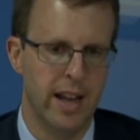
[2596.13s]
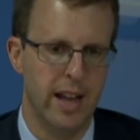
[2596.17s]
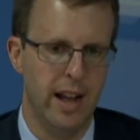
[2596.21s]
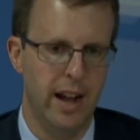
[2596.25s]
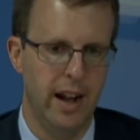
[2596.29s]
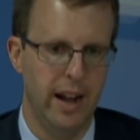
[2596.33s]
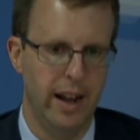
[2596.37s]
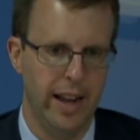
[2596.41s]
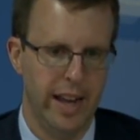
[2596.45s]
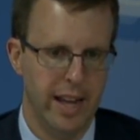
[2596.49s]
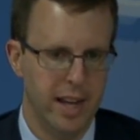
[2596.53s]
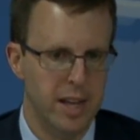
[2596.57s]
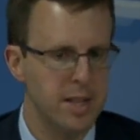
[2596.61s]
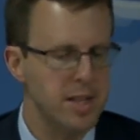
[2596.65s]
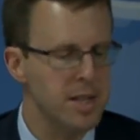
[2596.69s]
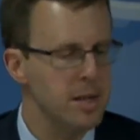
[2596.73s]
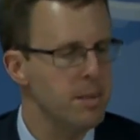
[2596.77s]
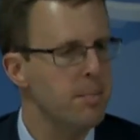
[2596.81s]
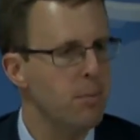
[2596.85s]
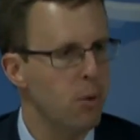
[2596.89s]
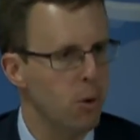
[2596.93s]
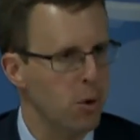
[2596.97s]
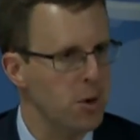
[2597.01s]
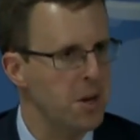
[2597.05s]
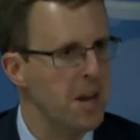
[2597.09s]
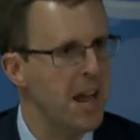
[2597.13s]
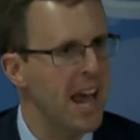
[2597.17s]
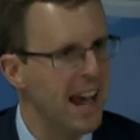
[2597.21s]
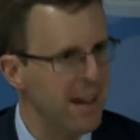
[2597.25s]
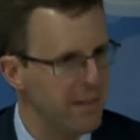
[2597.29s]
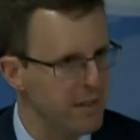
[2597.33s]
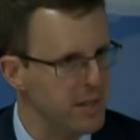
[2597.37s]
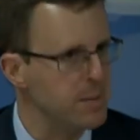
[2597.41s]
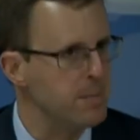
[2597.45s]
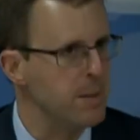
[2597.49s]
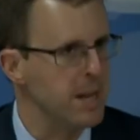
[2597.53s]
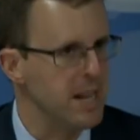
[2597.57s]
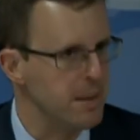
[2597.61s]
Uh, it is important to have
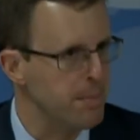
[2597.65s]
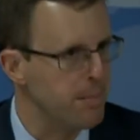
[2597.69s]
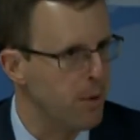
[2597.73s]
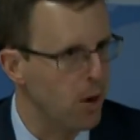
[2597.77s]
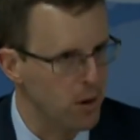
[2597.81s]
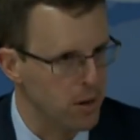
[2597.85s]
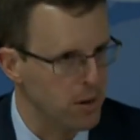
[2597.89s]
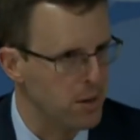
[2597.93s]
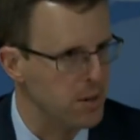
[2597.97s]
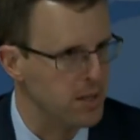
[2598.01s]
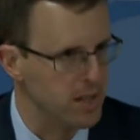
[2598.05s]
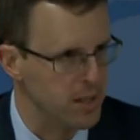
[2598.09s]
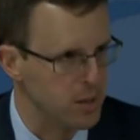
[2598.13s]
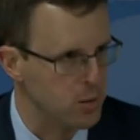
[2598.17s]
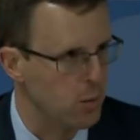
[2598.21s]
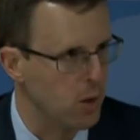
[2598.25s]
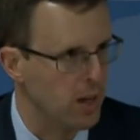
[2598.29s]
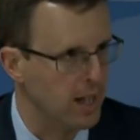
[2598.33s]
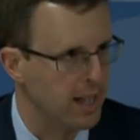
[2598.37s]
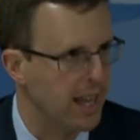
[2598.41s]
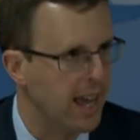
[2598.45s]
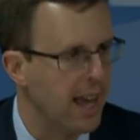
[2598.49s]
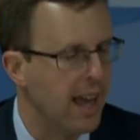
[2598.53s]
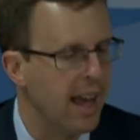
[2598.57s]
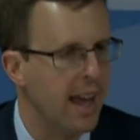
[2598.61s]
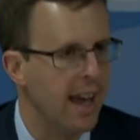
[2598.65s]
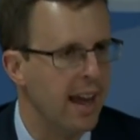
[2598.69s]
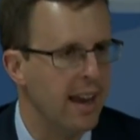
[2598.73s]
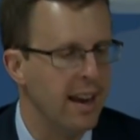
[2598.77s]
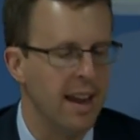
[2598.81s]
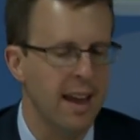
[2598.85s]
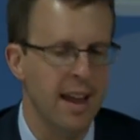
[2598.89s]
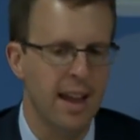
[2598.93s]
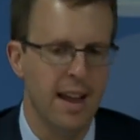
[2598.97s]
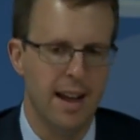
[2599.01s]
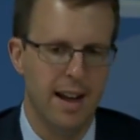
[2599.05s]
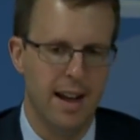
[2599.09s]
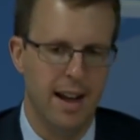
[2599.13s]
as many partners as one can
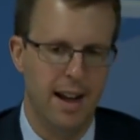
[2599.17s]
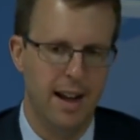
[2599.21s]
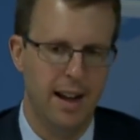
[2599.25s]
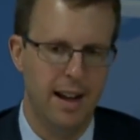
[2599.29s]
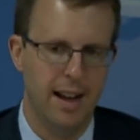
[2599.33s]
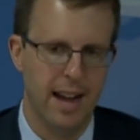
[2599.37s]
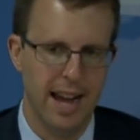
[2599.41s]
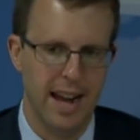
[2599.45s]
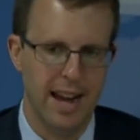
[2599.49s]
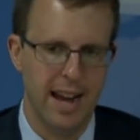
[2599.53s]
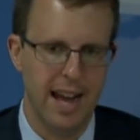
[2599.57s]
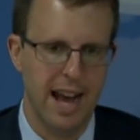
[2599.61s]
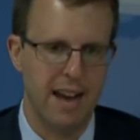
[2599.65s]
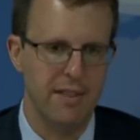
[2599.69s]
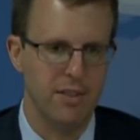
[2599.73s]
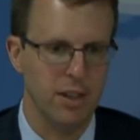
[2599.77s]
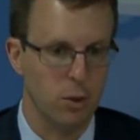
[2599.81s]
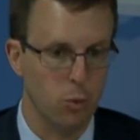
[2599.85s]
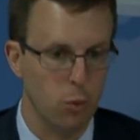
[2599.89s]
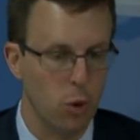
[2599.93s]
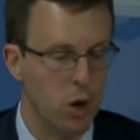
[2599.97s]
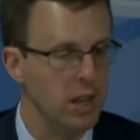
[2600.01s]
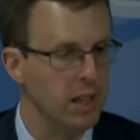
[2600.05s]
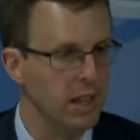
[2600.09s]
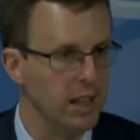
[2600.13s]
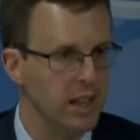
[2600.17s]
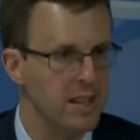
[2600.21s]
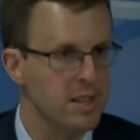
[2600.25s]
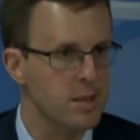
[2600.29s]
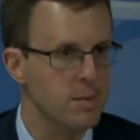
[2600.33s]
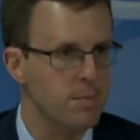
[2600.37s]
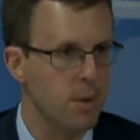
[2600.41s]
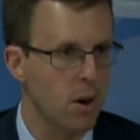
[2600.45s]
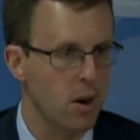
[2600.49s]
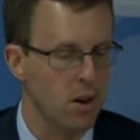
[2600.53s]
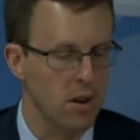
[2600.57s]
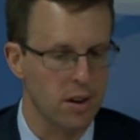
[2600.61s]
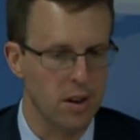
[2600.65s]
uh, and having one less
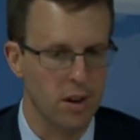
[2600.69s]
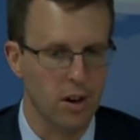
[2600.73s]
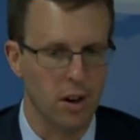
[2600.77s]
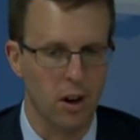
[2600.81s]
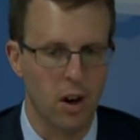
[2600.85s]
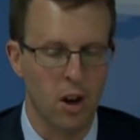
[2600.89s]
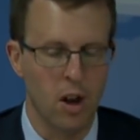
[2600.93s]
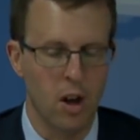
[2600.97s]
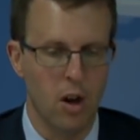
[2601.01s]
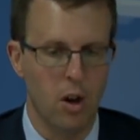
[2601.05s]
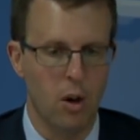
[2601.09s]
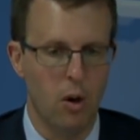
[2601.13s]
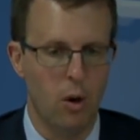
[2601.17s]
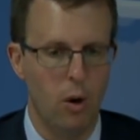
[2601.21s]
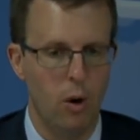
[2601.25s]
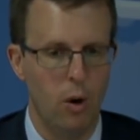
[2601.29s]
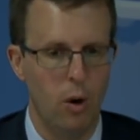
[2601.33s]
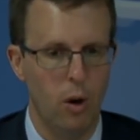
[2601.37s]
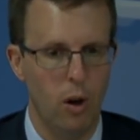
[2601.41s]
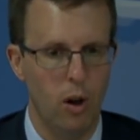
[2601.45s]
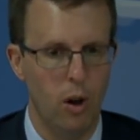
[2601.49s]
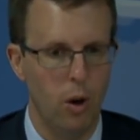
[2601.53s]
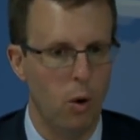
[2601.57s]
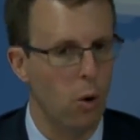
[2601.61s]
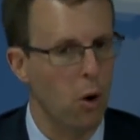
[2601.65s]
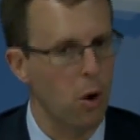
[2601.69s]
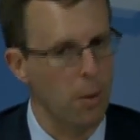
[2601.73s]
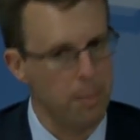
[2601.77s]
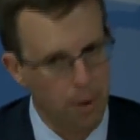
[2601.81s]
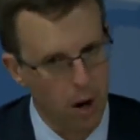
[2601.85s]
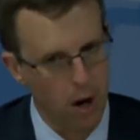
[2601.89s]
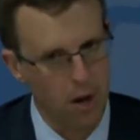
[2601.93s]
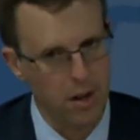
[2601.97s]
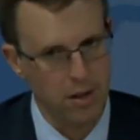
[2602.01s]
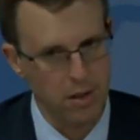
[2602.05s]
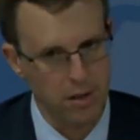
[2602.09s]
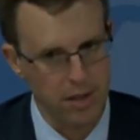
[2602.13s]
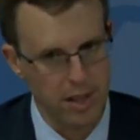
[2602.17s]
partner or, uh, or, a
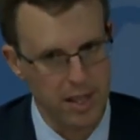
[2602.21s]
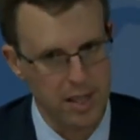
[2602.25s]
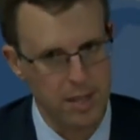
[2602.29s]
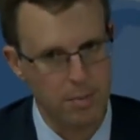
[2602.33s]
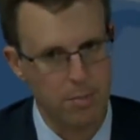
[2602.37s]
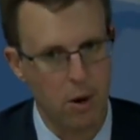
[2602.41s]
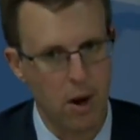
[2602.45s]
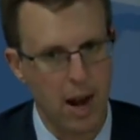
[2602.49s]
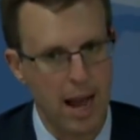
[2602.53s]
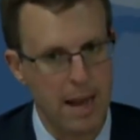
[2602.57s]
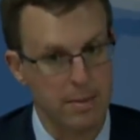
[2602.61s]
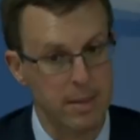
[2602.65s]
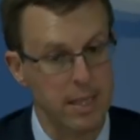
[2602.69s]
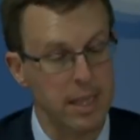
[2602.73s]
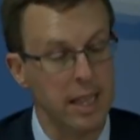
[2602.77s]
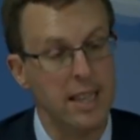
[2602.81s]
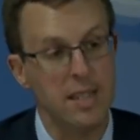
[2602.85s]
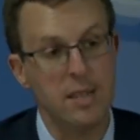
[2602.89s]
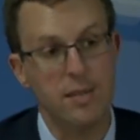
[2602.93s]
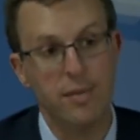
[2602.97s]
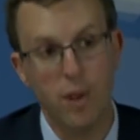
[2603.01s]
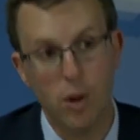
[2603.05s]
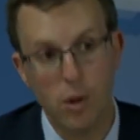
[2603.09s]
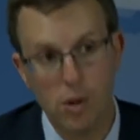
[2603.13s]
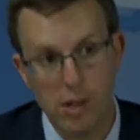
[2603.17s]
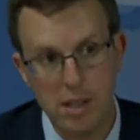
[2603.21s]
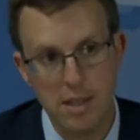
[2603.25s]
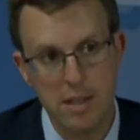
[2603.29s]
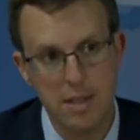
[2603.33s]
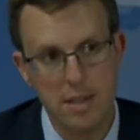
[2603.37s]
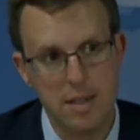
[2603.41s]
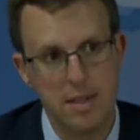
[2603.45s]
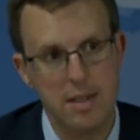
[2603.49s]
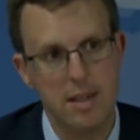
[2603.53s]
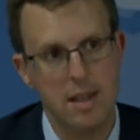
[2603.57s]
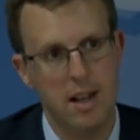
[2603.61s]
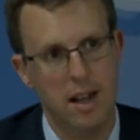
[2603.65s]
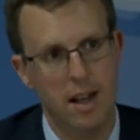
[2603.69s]
partner that's perhaps less
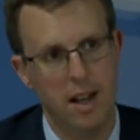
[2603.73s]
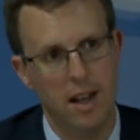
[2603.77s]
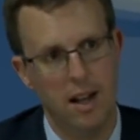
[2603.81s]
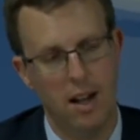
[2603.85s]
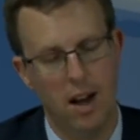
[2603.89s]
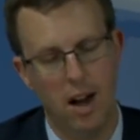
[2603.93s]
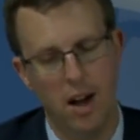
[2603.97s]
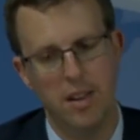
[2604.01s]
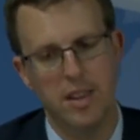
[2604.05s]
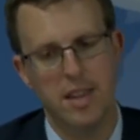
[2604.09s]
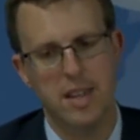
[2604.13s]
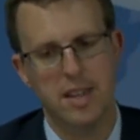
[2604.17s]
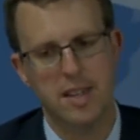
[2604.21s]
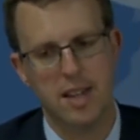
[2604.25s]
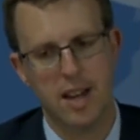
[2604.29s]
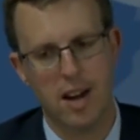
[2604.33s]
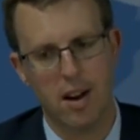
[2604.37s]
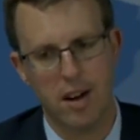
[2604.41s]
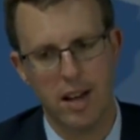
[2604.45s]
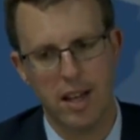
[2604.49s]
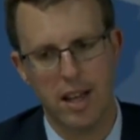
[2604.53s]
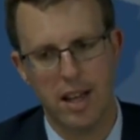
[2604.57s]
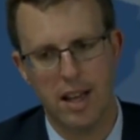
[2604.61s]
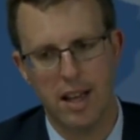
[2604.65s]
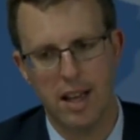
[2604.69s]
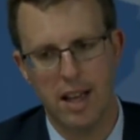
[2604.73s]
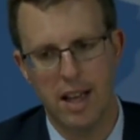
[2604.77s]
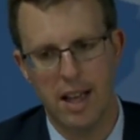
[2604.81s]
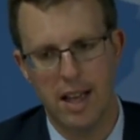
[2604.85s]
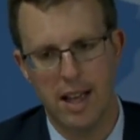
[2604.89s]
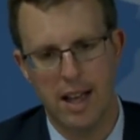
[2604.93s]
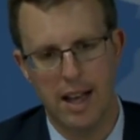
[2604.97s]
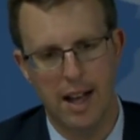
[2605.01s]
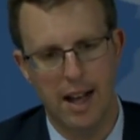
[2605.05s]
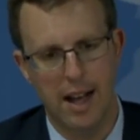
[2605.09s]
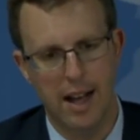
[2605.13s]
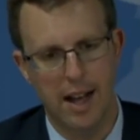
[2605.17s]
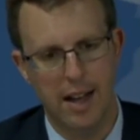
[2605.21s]
focused uh, on this area
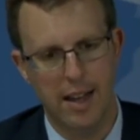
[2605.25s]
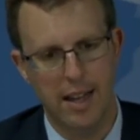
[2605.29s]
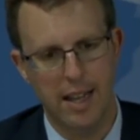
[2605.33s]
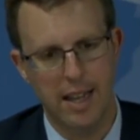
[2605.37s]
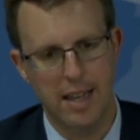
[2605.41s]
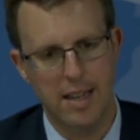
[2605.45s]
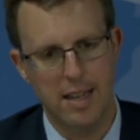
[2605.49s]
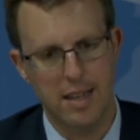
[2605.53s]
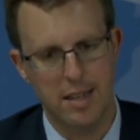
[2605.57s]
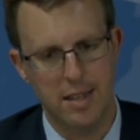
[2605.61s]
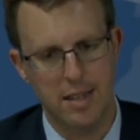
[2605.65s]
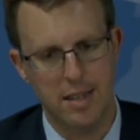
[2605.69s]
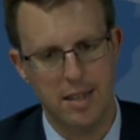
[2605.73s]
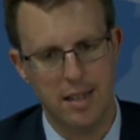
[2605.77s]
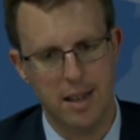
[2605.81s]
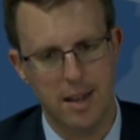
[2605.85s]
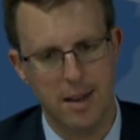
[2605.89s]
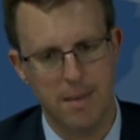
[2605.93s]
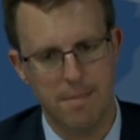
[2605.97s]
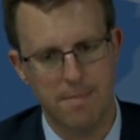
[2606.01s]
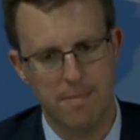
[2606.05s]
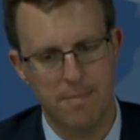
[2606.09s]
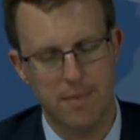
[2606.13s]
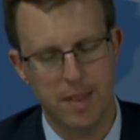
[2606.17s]
uh, um, is um,